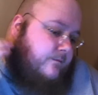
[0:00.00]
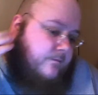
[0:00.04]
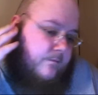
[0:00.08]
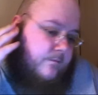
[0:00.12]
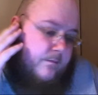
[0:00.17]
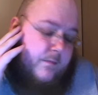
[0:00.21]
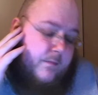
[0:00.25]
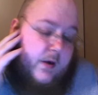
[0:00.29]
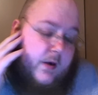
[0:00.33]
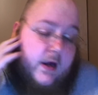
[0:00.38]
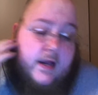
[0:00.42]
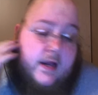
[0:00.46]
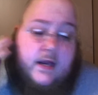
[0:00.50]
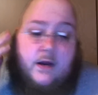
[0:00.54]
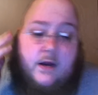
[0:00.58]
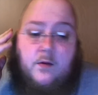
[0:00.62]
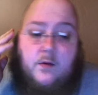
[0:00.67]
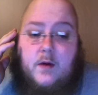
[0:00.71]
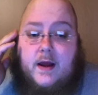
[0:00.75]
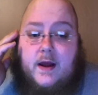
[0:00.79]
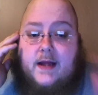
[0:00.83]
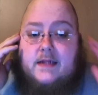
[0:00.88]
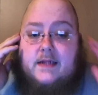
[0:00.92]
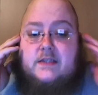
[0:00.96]
but
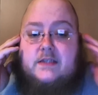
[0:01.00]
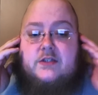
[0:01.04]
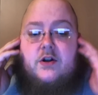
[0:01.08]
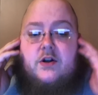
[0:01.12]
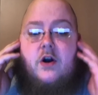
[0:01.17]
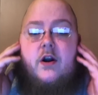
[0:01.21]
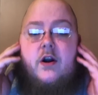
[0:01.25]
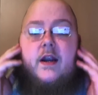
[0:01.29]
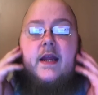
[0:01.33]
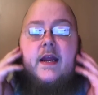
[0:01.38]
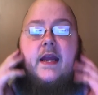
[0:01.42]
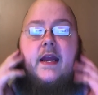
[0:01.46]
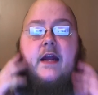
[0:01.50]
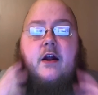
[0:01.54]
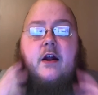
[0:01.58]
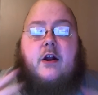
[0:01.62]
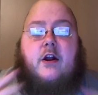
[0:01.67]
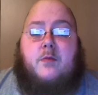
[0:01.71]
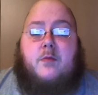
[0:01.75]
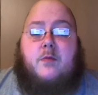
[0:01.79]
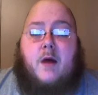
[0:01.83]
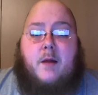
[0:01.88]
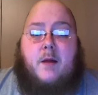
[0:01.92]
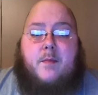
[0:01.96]
anyway, it's starting to get
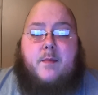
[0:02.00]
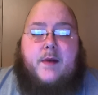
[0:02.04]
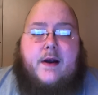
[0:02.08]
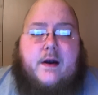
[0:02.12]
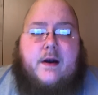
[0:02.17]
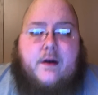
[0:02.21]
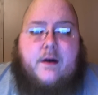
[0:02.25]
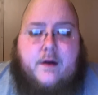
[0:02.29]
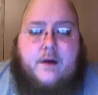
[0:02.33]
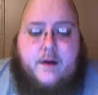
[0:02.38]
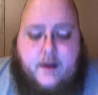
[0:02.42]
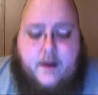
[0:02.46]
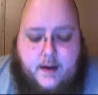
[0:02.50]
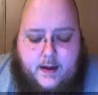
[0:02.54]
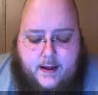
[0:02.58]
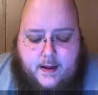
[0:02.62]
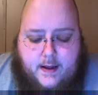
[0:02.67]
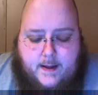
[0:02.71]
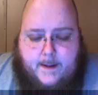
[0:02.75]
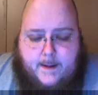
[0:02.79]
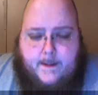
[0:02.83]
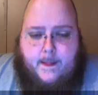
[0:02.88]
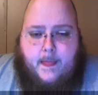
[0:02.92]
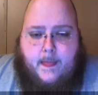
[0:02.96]
under my beard,
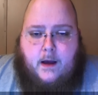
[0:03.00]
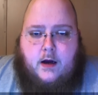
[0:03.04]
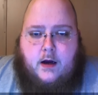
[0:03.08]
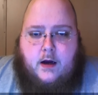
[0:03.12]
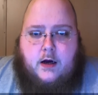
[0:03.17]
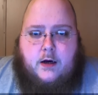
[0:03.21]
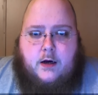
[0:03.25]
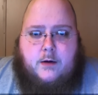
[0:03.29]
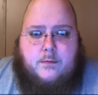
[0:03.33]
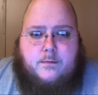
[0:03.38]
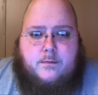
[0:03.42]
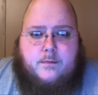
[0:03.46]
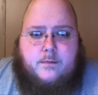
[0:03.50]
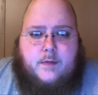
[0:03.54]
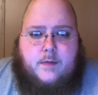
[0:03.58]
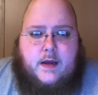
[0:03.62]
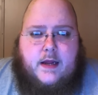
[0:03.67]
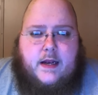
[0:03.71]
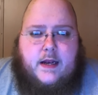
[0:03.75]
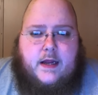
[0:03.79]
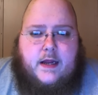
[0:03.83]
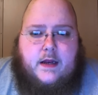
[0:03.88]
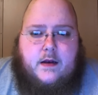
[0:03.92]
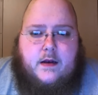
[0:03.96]
um,
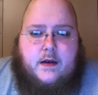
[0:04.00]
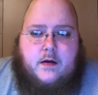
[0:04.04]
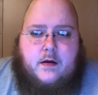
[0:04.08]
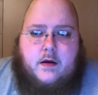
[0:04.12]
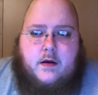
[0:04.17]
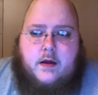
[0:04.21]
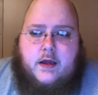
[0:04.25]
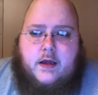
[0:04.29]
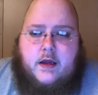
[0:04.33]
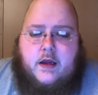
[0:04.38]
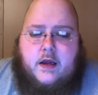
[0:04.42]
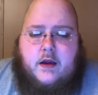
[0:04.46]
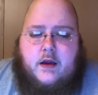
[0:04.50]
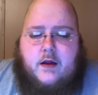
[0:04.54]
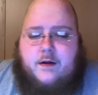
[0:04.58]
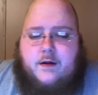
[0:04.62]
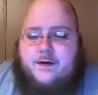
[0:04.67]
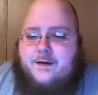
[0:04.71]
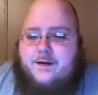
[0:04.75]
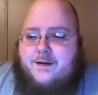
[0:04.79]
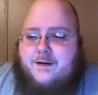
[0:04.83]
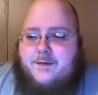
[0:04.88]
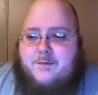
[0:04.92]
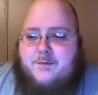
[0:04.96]
and it, it,
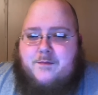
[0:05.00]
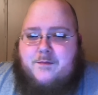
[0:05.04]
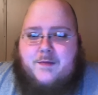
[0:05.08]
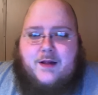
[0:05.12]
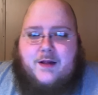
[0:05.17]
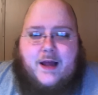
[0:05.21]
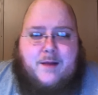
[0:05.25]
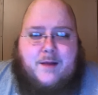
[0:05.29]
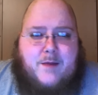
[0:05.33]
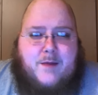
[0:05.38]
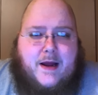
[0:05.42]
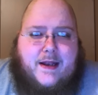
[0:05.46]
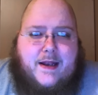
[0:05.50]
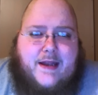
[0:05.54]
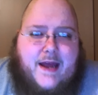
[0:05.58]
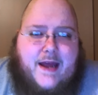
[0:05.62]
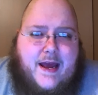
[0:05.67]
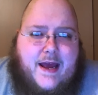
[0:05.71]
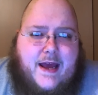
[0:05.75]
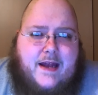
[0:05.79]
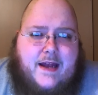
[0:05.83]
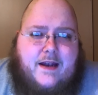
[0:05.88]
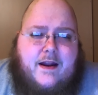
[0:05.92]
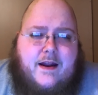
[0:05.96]
like my
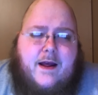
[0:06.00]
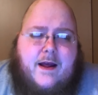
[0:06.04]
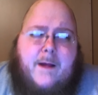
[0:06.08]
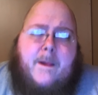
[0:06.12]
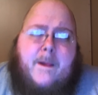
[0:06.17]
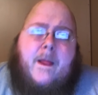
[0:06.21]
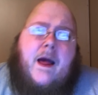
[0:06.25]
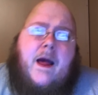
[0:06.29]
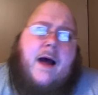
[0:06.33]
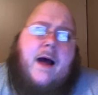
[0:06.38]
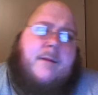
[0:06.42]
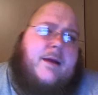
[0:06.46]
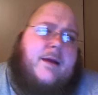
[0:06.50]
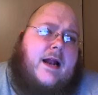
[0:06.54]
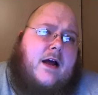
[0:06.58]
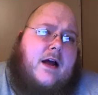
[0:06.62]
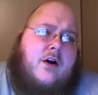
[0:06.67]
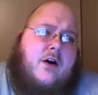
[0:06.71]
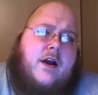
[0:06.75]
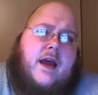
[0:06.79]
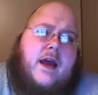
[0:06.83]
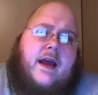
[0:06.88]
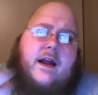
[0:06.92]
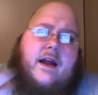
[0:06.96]
dad. I mean,
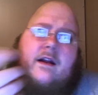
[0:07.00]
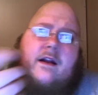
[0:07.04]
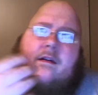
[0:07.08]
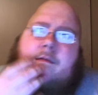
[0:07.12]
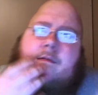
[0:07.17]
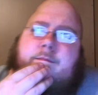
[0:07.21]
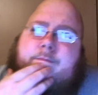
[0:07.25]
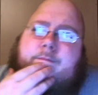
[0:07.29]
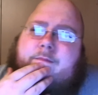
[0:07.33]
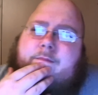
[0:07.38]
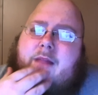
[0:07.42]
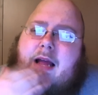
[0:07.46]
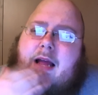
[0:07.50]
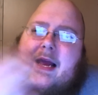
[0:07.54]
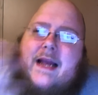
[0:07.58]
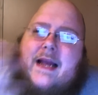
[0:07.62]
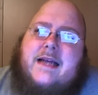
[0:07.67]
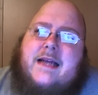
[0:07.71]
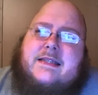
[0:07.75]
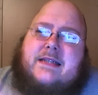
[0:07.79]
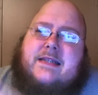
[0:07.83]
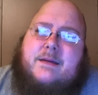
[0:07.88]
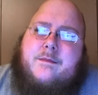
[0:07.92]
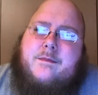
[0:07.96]
okay, I
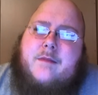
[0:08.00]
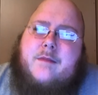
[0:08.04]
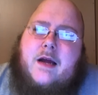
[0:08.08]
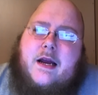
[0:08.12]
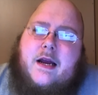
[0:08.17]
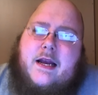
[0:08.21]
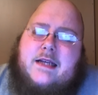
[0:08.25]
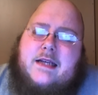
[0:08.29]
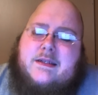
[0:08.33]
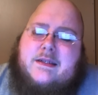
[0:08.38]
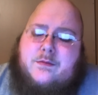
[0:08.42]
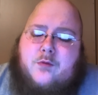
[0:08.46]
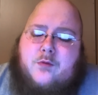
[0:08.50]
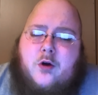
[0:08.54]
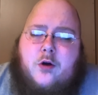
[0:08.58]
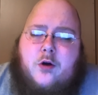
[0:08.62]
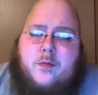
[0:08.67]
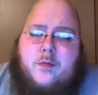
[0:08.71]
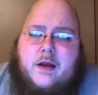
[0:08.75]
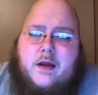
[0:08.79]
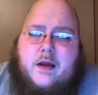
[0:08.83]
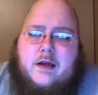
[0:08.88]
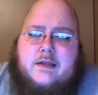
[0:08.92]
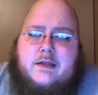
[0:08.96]
guess I'm, I guess I'm
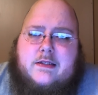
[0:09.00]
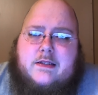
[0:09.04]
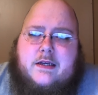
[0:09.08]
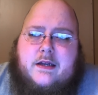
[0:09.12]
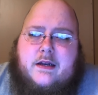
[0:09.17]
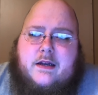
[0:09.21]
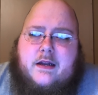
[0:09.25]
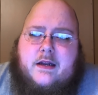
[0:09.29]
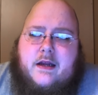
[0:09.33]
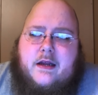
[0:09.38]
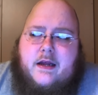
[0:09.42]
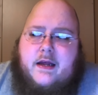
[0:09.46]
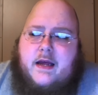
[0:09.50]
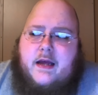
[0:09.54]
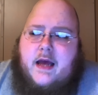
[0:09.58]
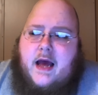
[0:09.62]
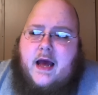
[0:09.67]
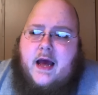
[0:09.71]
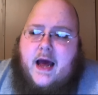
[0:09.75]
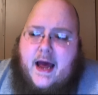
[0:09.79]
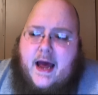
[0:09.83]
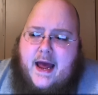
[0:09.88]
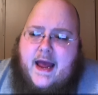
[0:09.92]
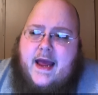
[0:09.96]
wrong because it,
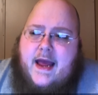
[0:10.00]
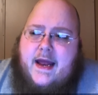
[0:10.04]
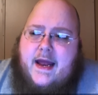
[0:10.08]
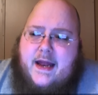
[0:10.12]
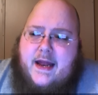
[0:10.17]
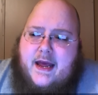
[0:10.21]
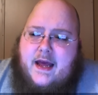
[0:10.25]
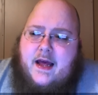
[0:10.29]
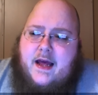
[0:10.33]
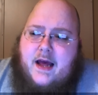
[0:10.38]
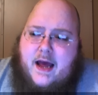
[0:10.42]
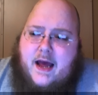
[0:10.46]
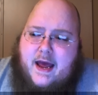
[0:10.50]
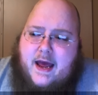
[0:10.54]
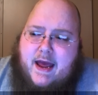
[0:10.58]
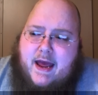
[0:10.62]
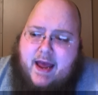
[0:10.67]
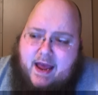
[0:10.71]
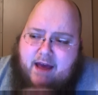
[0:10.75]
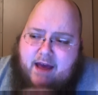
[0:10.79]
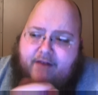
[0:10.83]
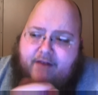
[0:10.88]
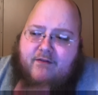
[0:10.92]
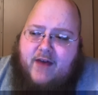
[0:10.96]
I had, I
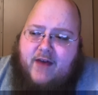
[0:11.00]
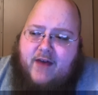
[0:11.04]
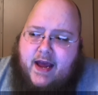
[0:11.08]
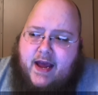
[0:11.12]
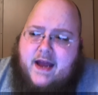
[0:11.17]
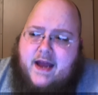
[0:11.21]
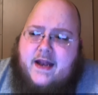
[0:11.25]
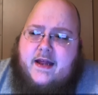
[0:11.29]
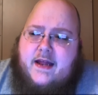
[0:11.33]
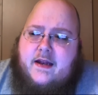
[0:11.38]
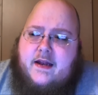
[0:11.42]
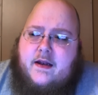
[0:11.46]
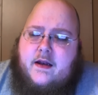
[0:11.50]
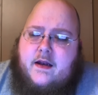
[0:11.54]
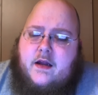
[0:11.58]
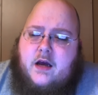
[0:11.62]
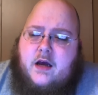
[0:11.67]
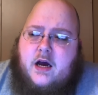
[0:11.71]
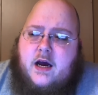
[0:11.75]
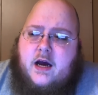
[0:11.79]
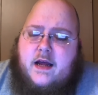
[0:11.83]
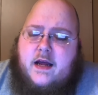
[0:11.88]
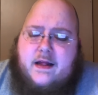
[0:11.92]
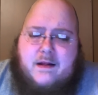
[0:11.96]
have had it
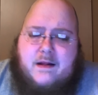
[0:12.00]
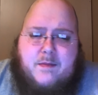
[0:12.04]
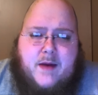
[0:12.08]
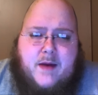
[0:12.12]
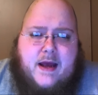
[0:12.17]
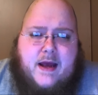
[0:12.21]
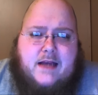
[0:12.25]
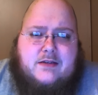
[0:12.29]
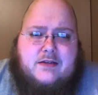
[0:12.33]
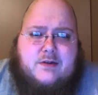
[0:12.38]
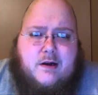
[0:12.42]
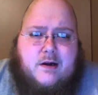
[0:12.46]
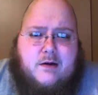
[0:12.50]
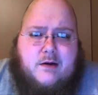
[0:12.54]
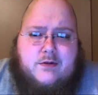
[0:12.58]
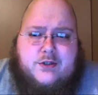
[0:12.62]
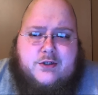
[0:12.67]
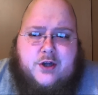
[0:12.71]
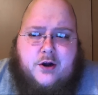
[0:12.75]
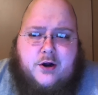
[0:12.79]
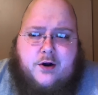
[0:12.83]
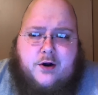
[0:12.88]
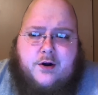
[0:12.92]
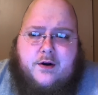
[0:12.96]
uh, in the past when I was
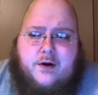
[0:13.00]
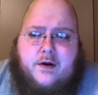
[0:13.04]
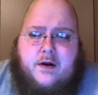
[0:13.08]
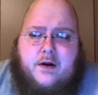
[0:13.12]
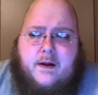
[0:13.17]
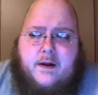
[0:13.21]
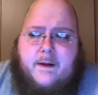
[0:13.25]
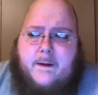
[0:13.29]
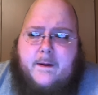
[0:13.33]
younger,